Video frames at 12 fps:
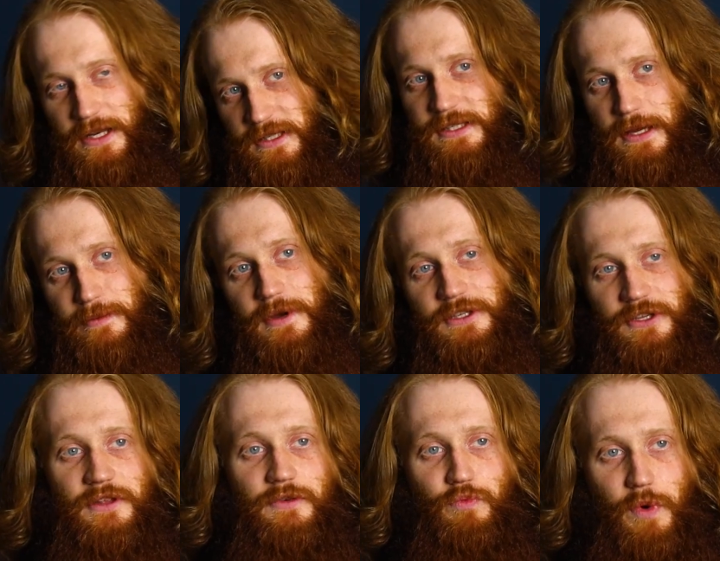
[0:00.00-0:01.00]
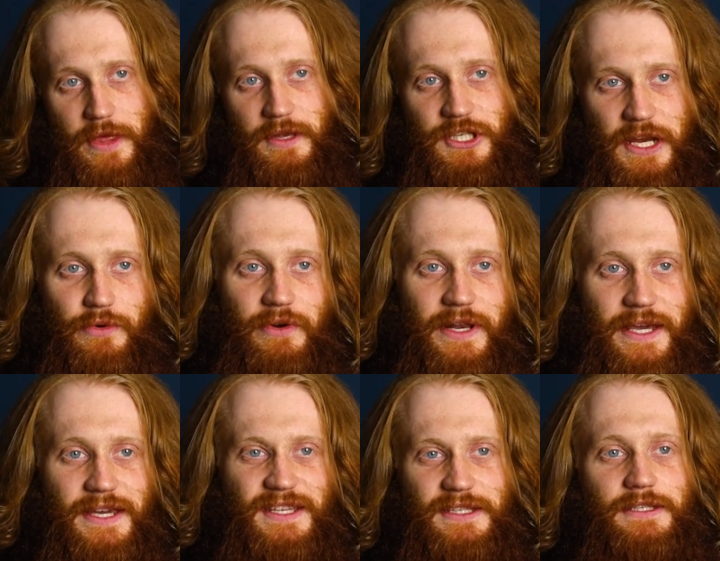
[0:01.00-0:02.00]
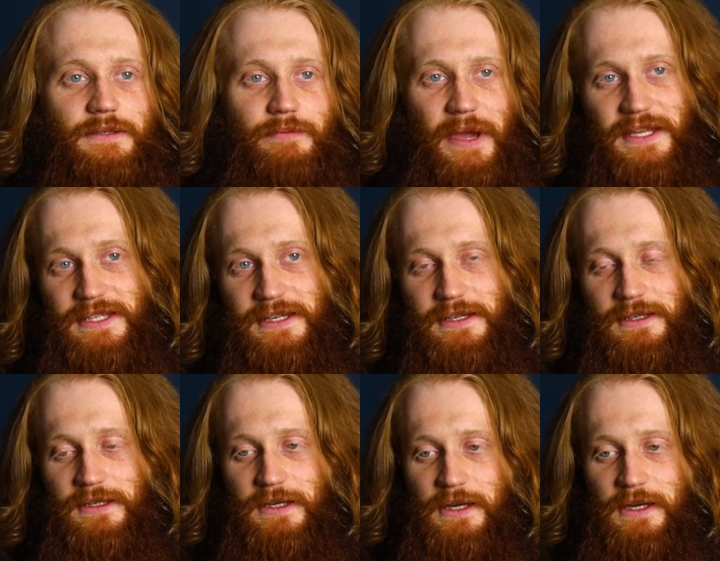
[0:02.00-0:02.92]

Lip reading: It is summer, so that weather generally is better.